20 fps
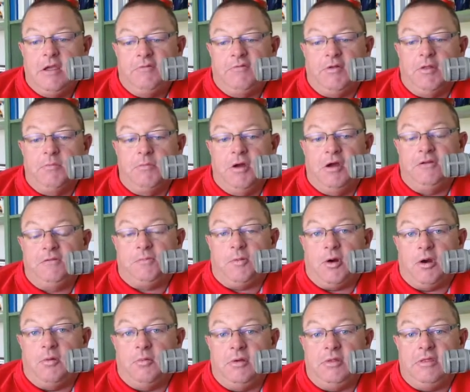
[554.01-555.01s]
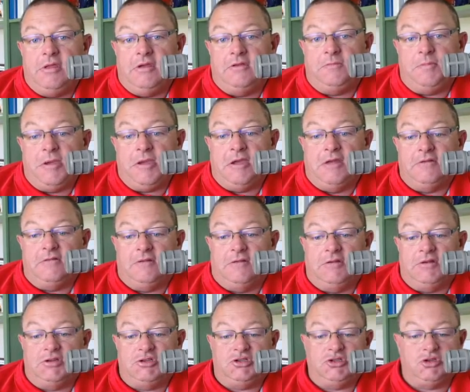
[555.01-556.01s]
for the most part with this because of
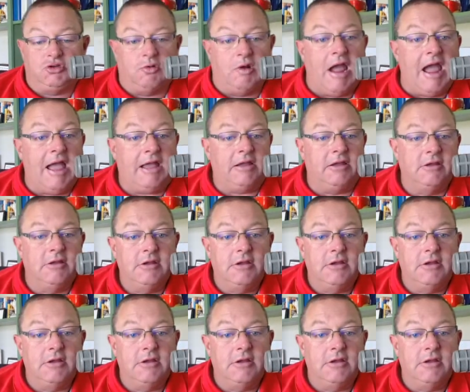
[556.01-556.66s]
this track,